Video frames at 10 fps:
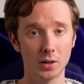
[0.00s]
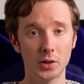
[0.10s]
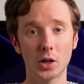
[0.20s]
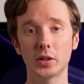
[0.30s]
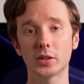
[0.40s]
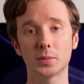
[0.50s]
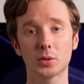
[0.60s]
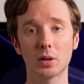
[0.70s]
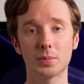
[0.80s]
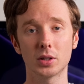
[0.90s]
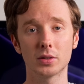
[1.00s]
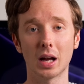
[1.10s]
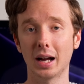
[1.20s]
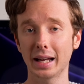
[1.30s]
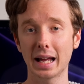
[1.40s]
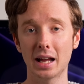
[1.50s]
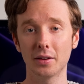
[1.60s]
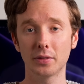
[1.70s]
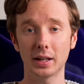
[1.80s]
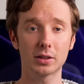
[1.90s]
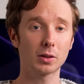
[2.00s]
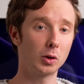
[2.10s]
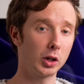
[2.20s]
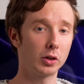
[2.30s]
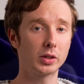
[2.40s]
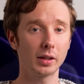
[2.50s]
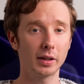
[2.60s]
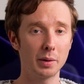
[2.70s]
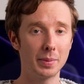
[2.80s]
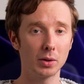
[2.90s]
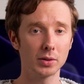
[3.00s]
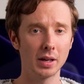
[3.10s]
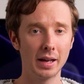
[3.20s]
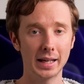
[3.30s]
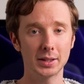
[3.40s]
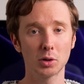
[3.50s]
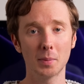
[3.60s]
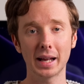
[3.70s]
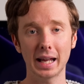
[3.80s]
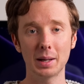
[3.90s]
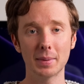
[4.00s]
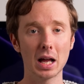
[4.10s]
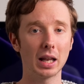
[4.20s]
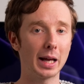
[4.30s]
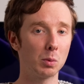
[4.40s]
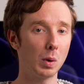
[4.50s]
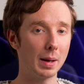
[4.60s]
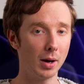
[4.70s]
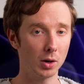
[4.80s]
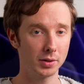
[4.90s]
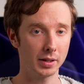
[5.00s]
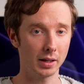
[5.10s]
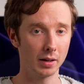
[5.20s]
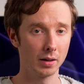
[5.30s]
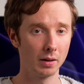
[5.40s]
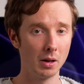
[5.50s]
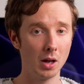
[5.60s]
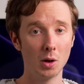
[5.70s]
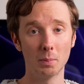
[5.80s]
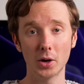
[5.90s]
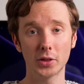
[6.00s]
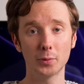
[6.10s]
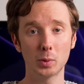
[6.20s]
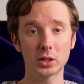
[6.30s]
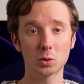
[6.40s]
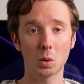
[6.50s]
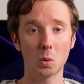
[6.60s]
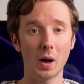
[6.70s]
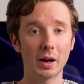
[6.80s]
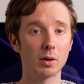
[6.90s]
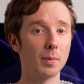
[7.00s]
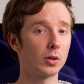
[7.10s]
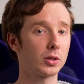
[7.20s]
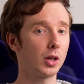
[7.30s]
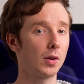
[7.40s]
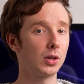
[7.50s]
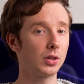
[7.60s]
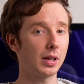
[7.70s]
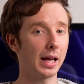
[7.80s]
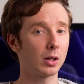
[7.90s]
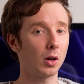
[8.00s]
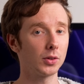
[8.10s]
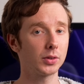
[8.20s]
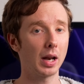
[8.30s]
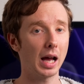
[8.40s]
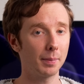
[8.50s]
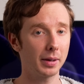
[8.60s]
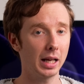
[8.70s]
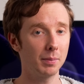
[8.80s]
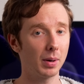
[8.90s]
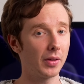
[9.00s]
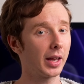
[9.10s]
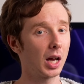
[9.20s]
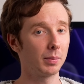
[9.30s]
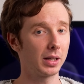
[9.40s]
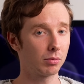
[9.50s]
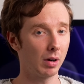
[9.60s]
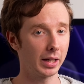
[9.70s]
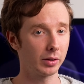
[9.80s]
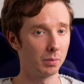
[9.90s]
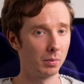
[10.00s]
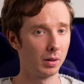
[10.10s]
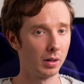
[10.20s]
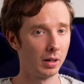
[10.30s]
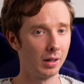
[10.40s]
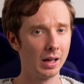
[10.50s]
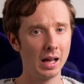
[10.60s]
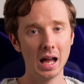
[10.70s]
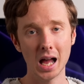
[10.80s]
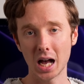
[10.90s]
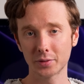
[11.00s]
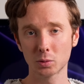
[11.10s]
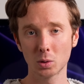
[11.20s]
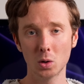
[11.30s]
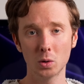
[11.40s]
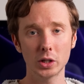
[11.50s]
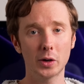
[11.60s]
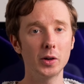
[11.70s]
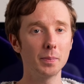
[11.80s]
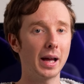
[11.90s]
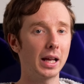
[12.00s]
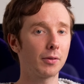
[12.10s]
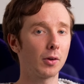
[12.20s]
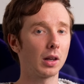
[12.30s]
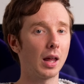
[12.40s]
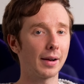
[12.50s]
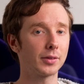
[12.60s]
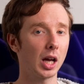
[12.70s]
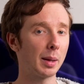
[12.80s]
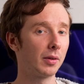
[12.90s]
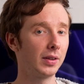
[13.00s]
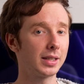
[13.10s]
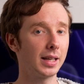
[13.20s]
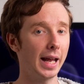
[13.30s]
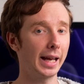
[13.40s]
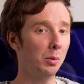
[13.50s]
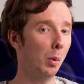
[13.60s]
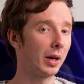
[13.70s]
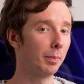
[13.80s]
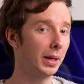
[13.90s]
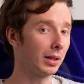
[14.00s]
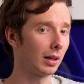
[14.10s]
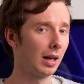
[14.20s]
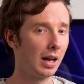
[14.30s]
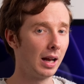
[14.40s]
The only subscriptions I have, excluding utility bills, is for my email and web hosting, both of which require remote servers and constant upkeep by the companies running them. After all, you couldn't pay for a lifetime of internet in one bill,